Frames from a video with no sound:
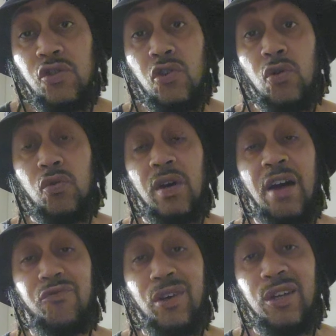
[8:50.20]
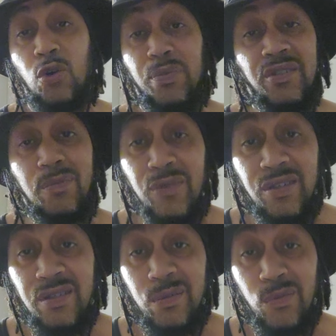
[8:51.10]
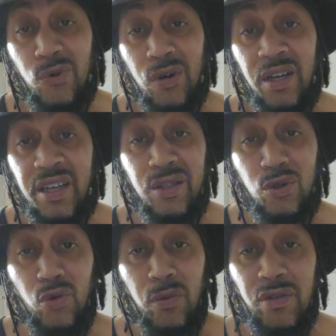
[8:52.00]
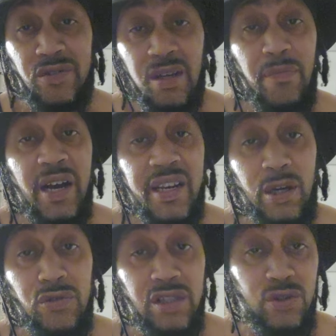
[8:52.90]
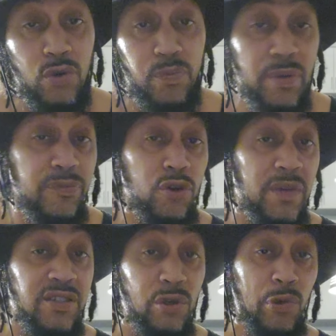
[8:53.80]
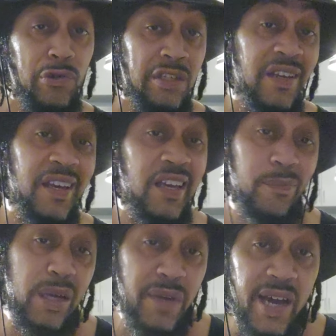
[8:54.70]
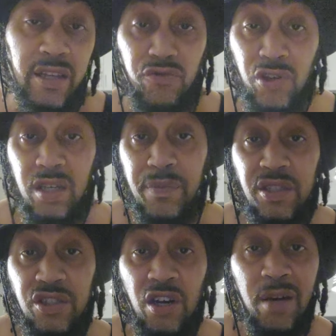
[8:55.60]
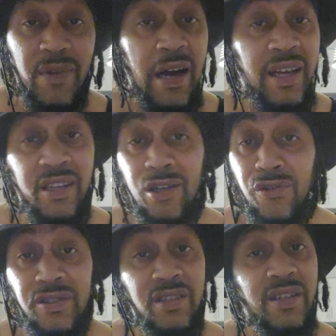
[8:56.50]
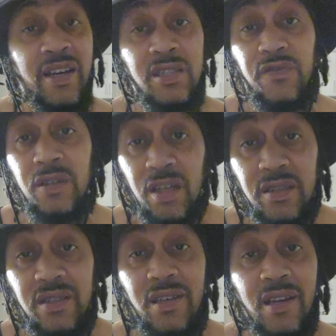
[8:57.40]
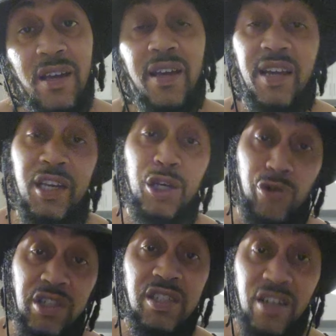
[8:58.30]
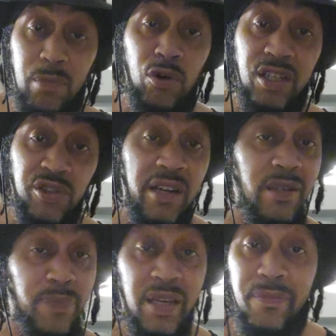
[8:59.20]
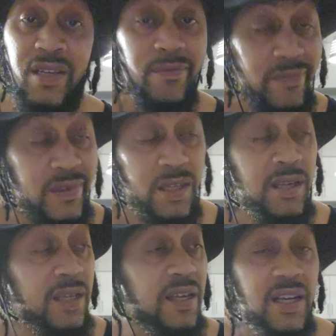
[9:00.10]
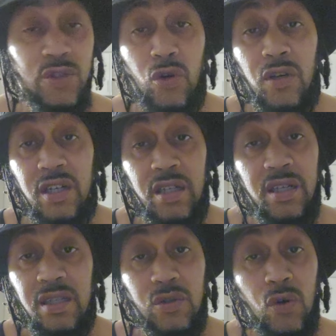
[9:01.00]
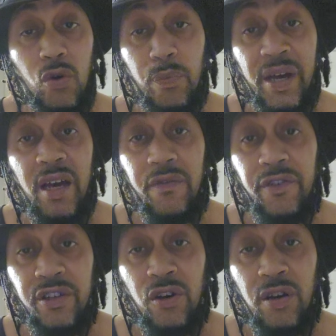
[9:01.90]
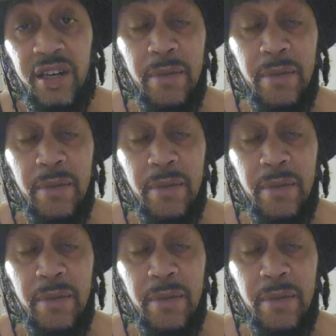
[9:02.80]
So I really hope it's a Muslim or a Hindu or somebody else that's going to put me on my toes, make me have to really be sharp. I'll eat a Christian ass for lunch. Any Christian come on here trying to debate me, yeah, it's going to go bad for y'all.